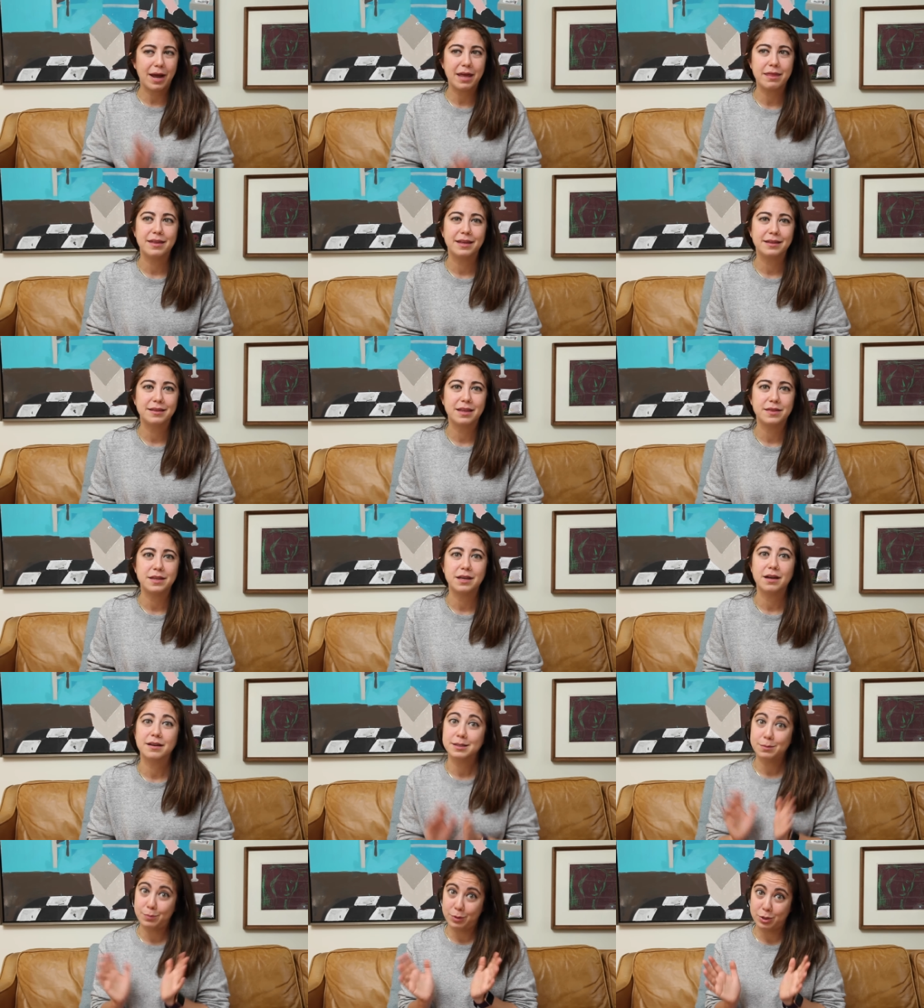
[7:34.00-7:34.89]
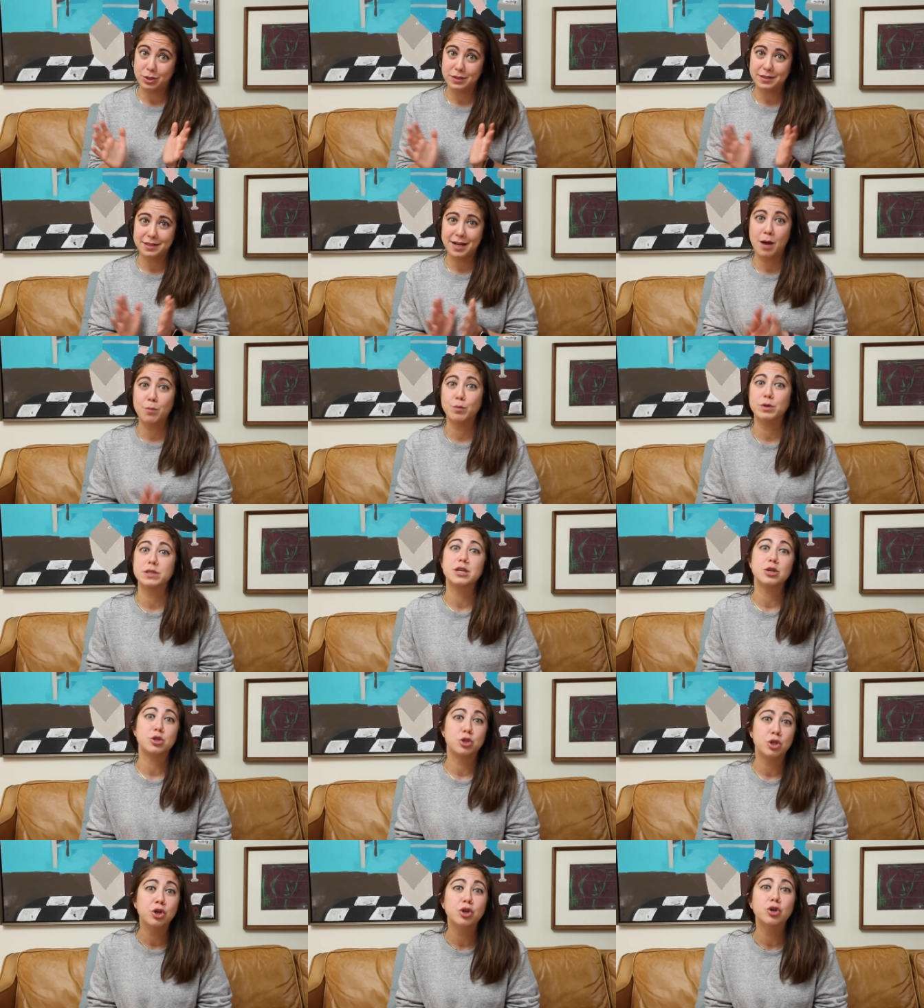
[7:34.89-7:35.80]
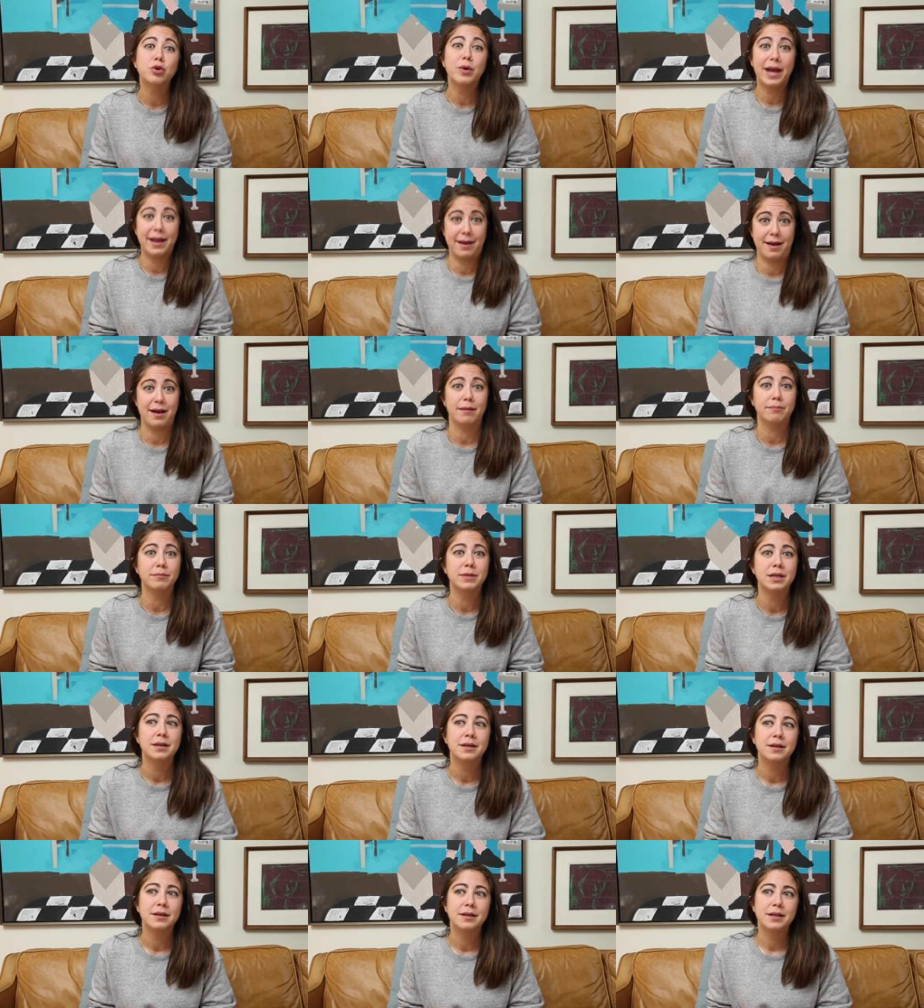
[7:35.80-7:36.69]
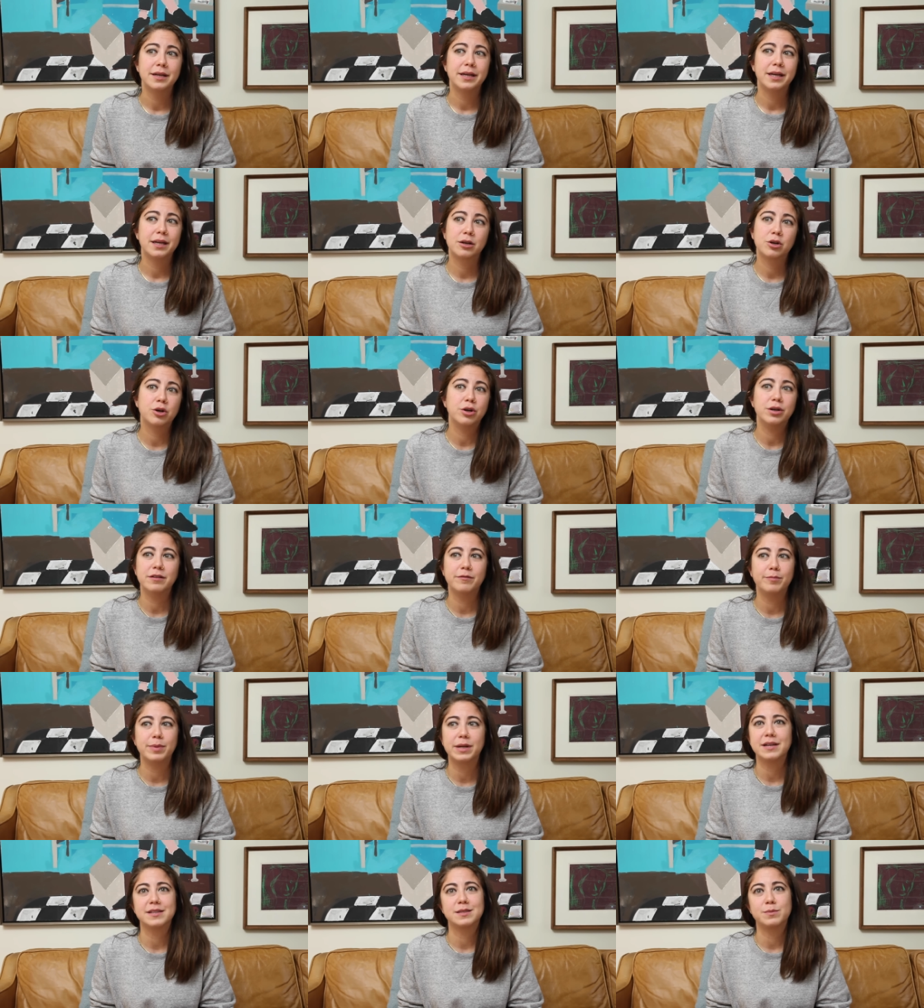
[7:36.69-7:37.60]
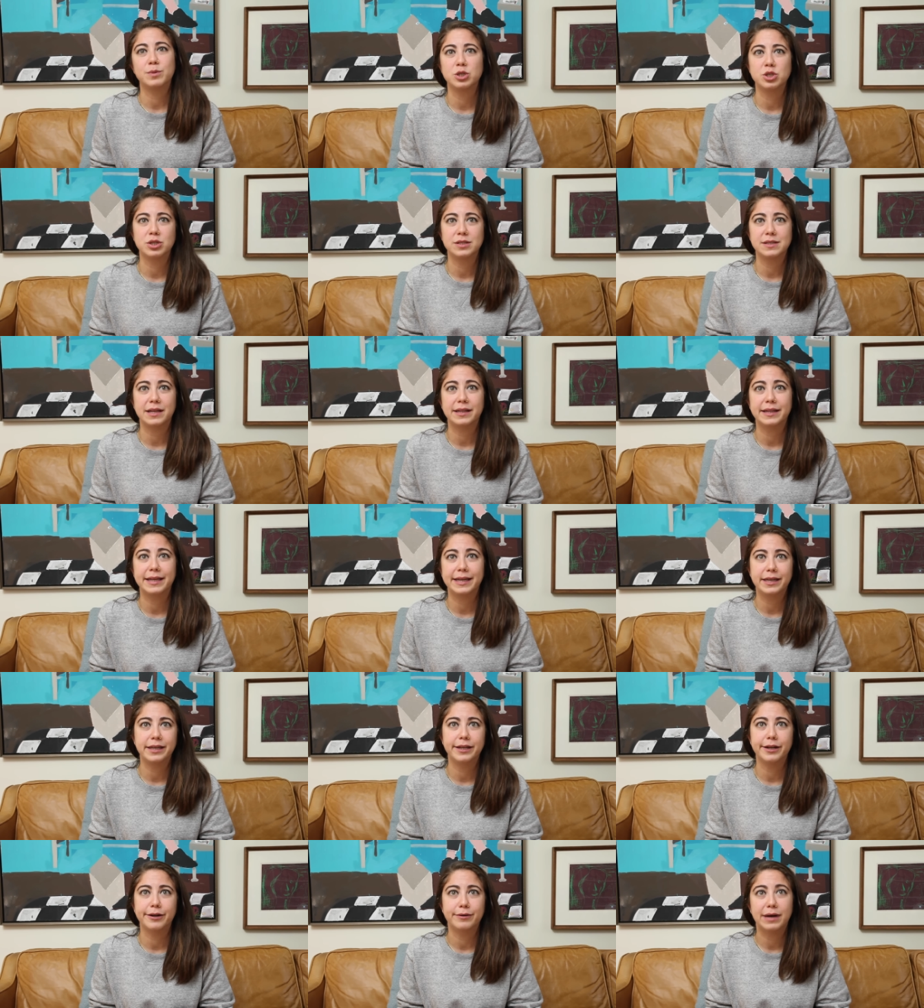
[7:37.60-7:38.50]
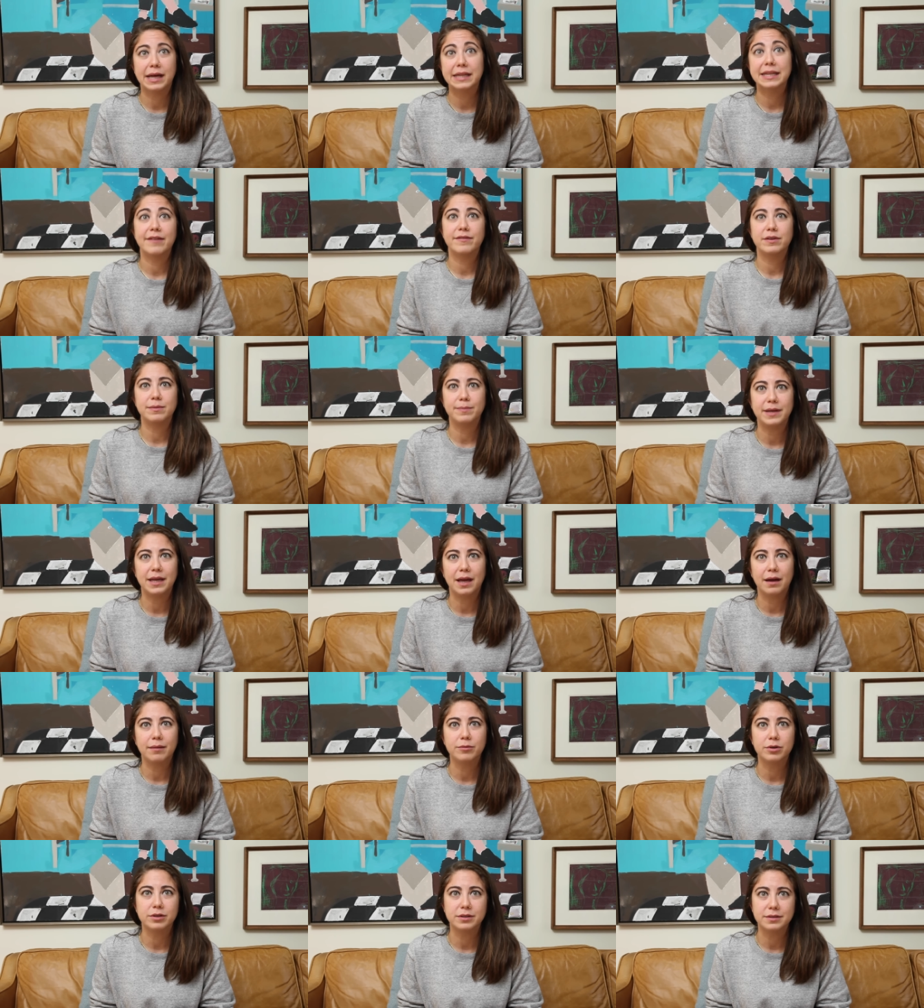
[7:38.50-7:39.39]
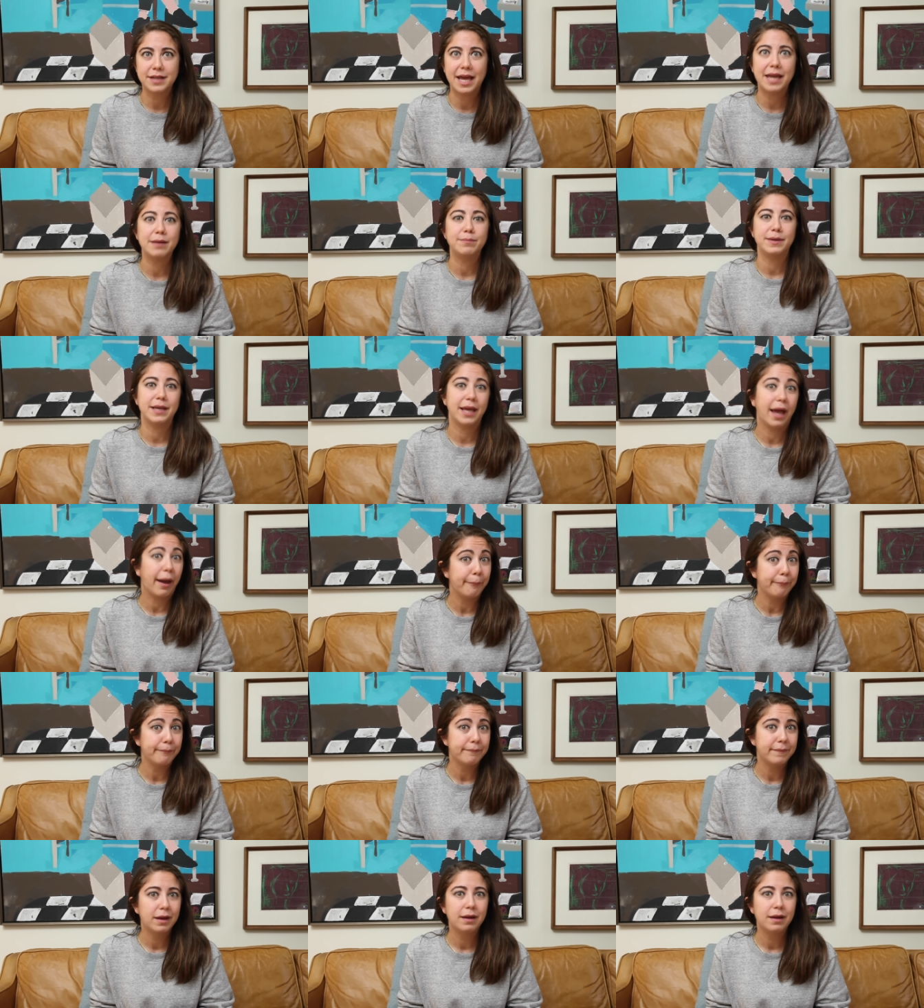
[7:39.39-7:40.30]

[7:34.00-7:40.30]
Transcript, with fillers: I think that the auspicious time was 2 a.m. Couldn't have been auspicious at 11 p.m. or 10 p.m.